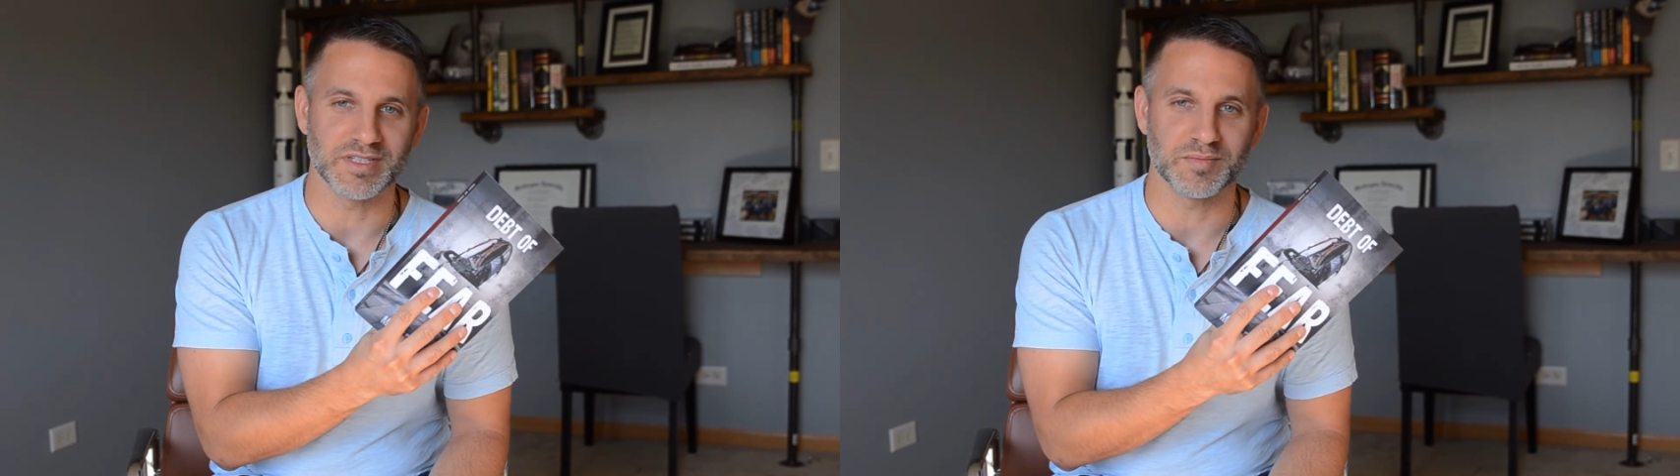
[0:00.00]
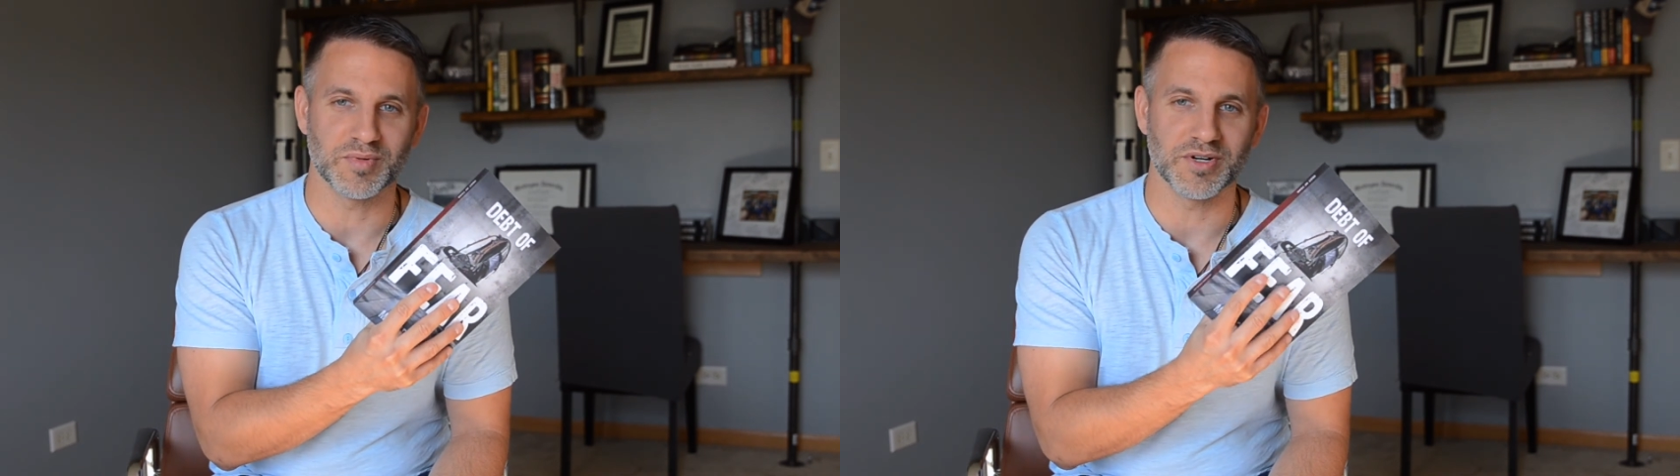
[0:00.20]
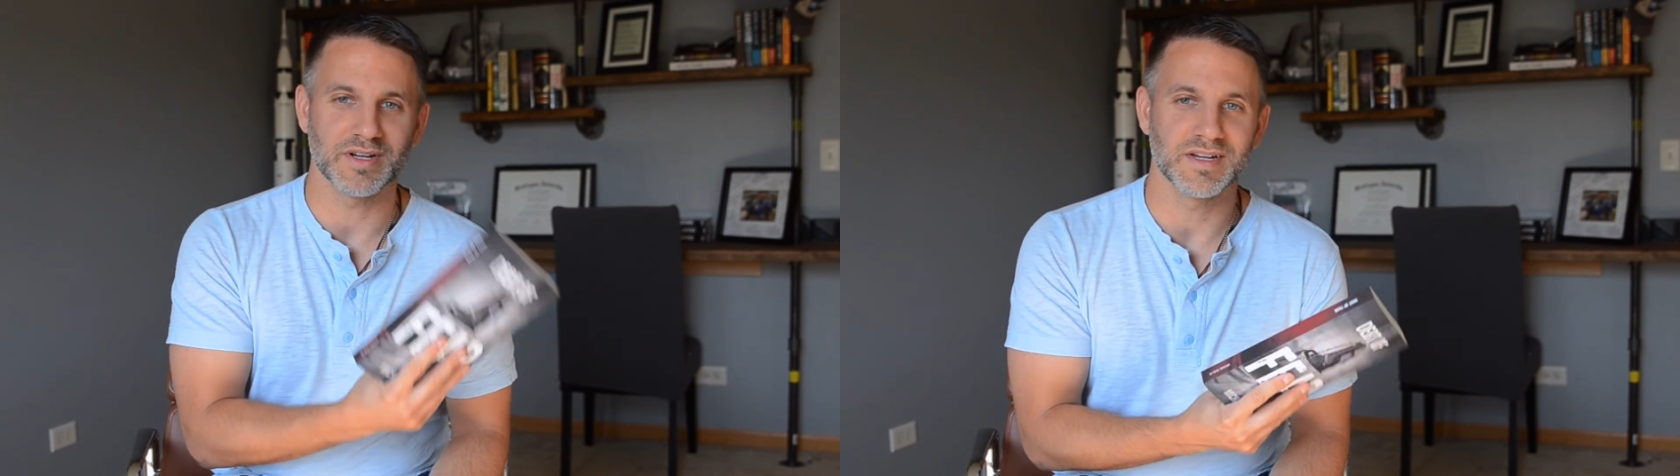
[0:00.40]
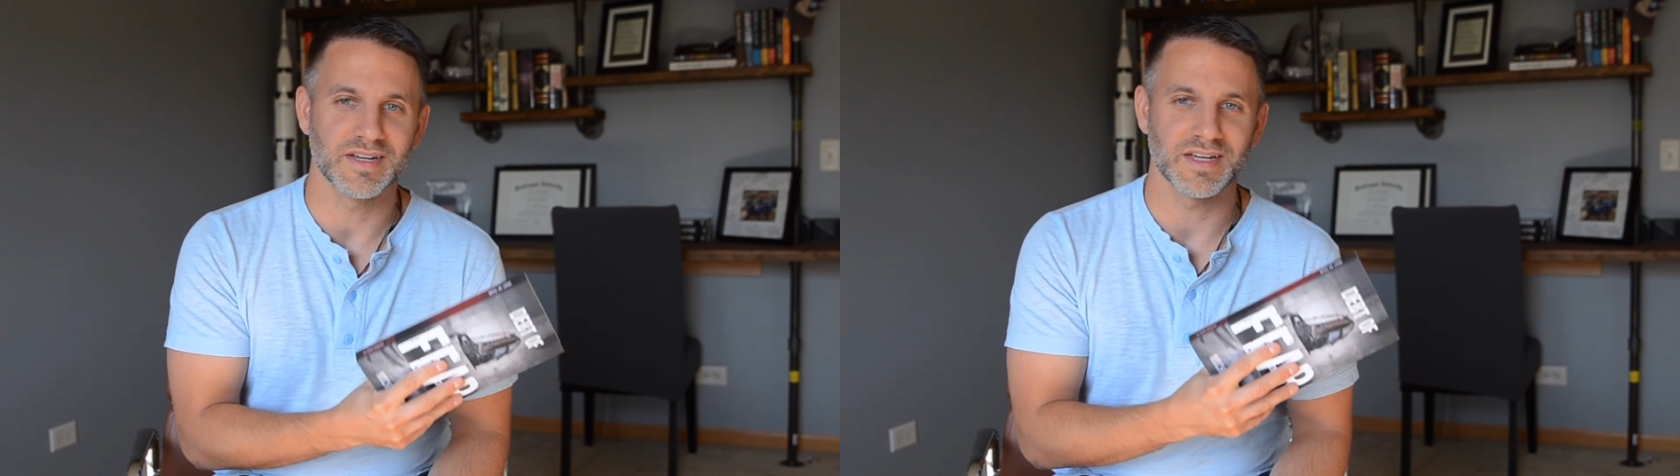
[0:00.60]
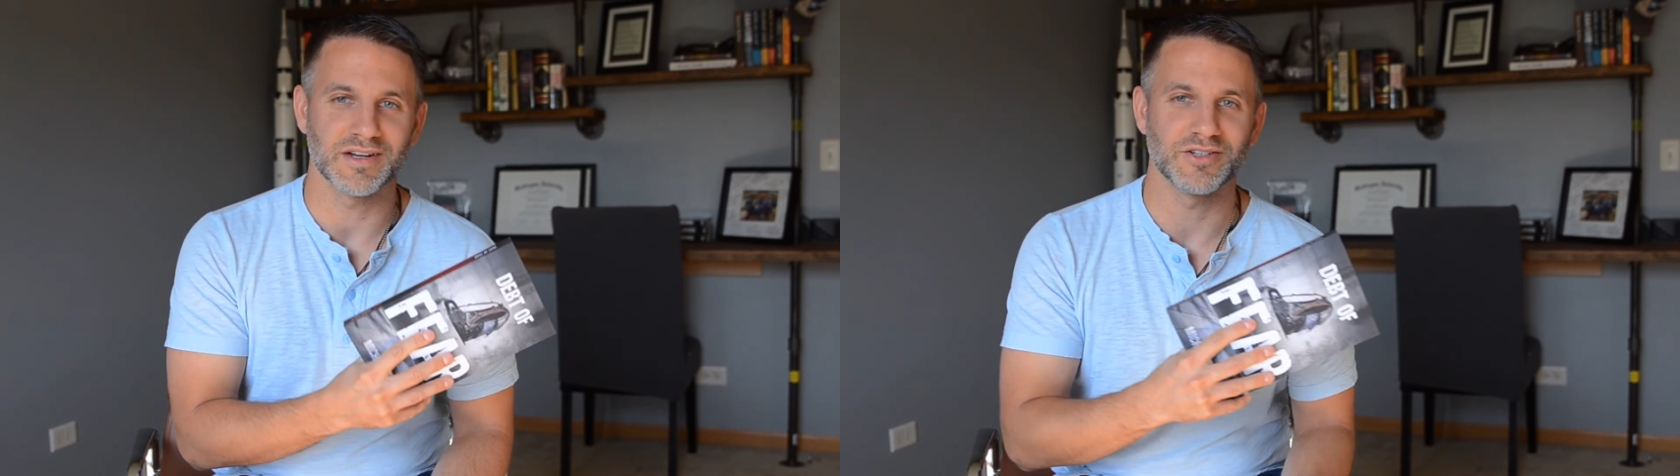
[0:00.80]
this book,
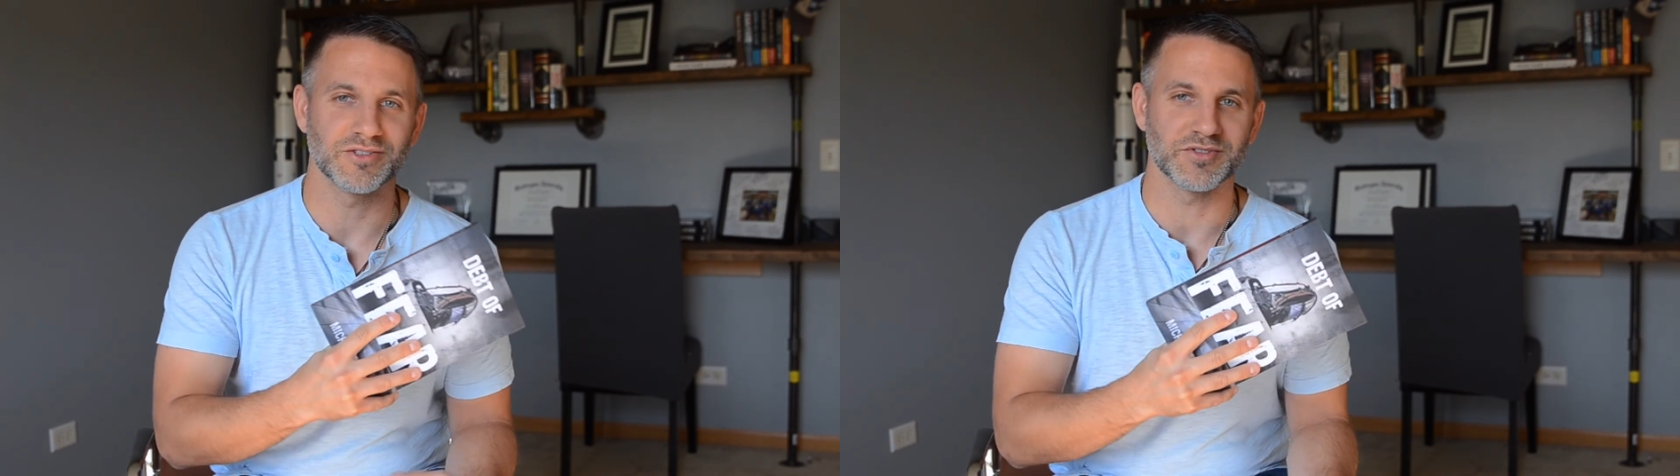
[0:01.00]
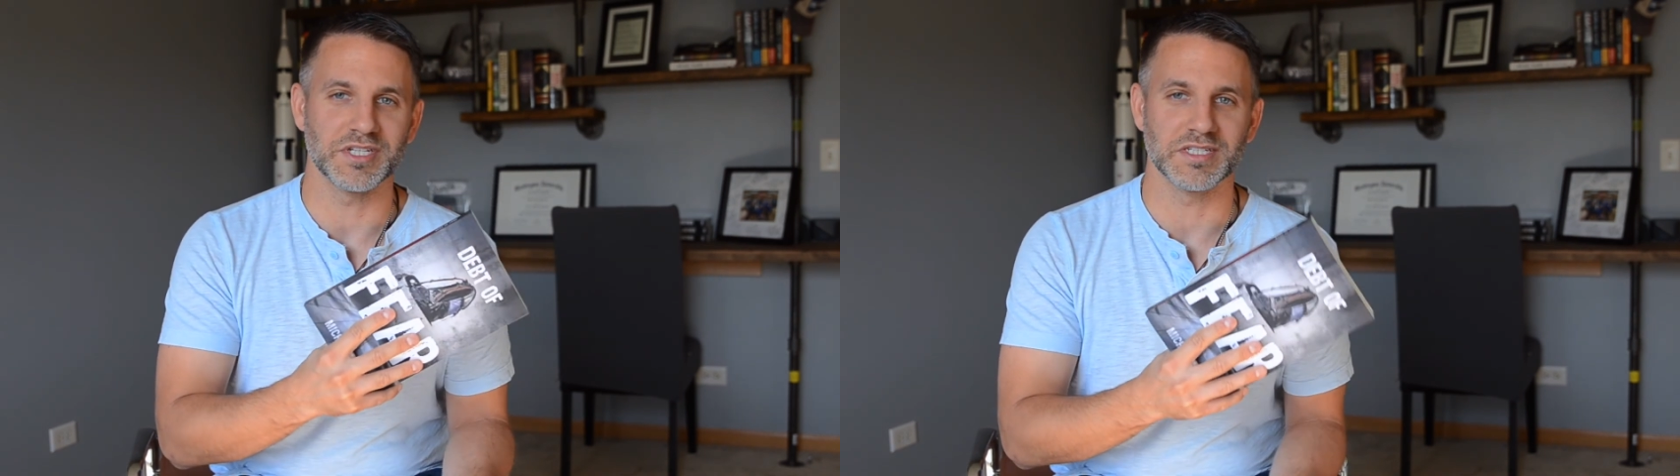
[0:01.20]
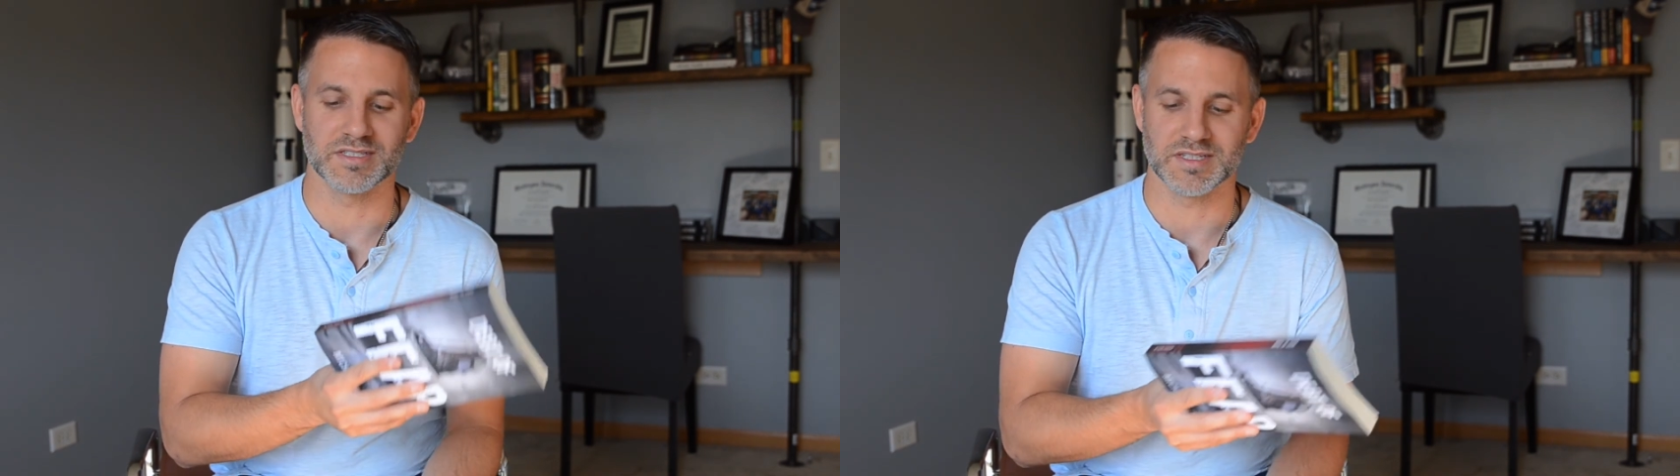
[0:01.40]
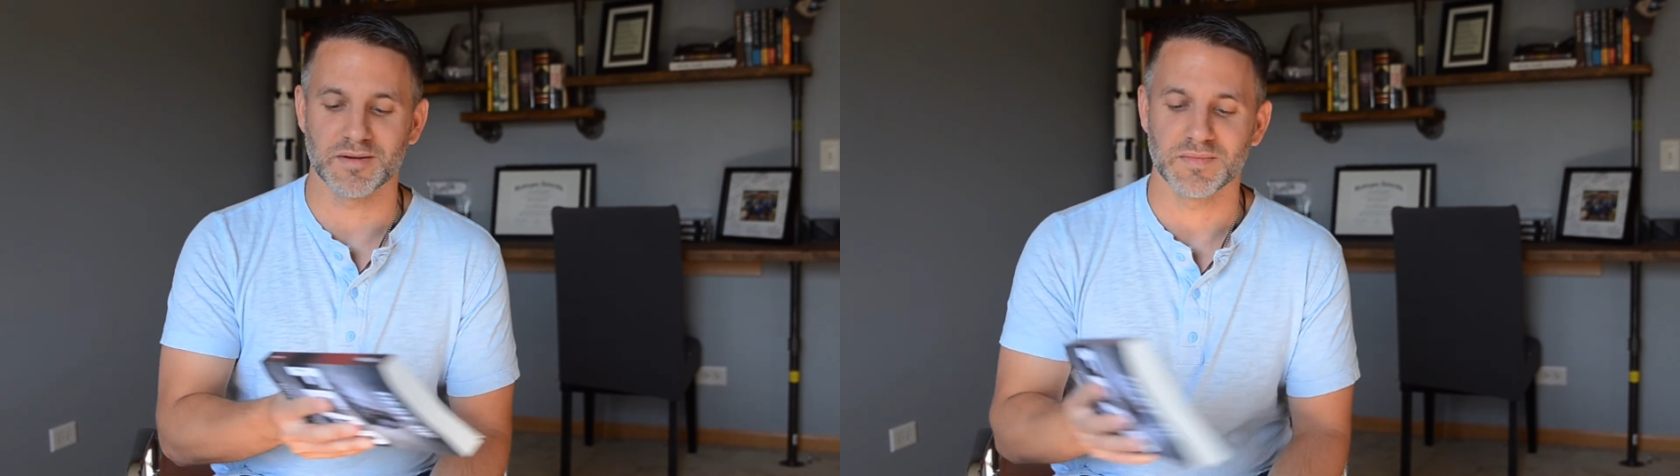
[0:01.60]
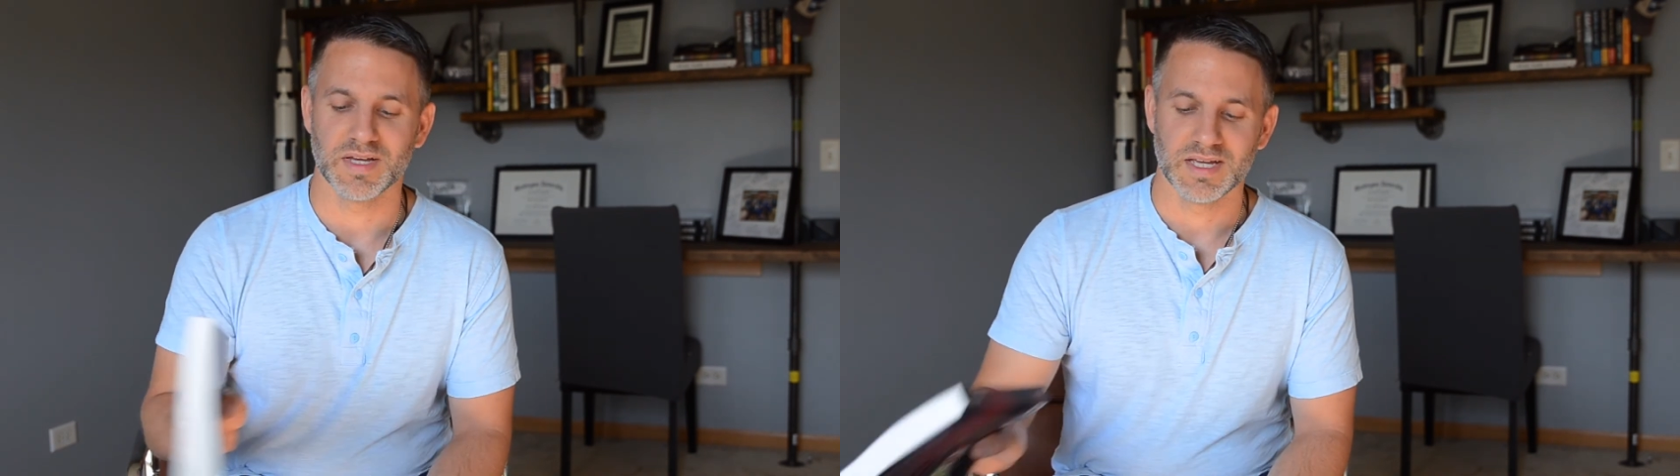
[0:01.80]
it also teases them